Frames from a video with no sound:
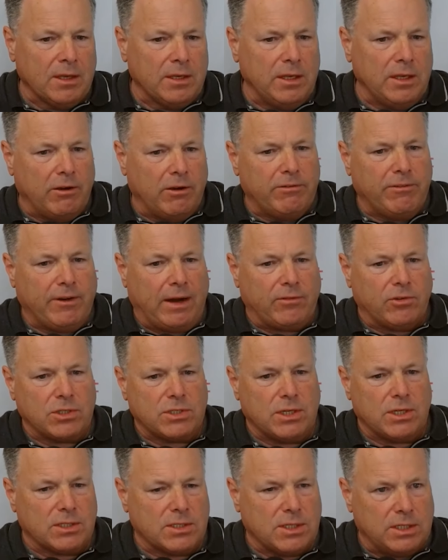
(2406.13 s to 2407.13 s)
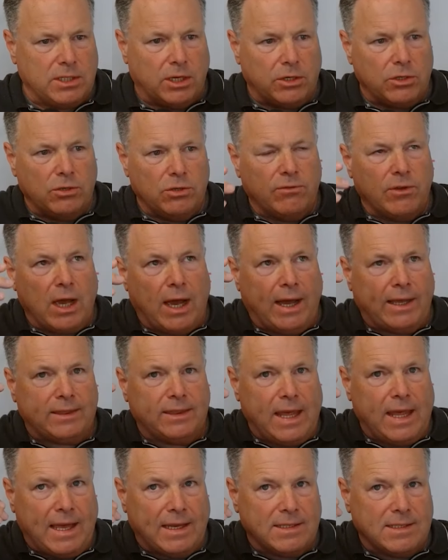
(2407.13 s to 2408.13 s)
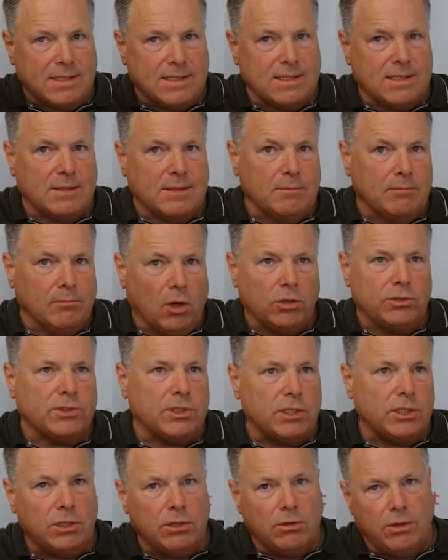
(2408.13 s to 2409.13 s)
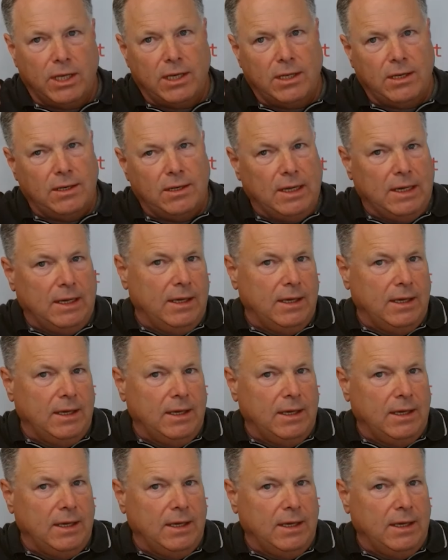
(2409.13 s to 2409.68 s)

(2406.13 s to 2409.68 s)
you know five or six, until you've got that multi-unit